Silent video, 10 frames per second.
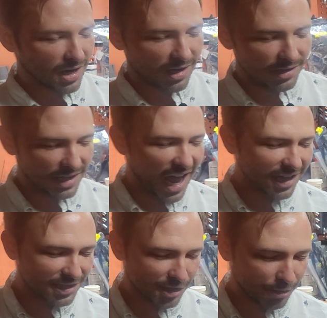the
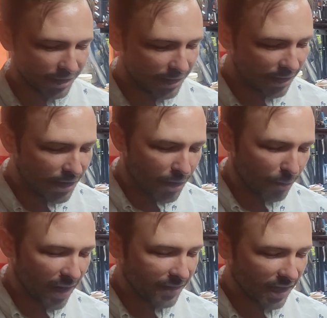exterior,
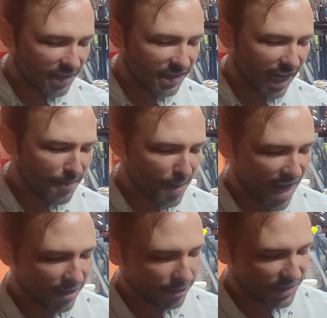we have a lot of skin
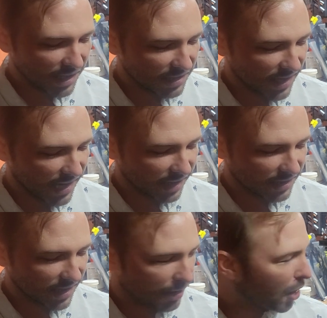panels and aesthetics
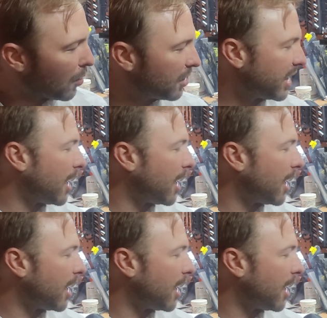that go on the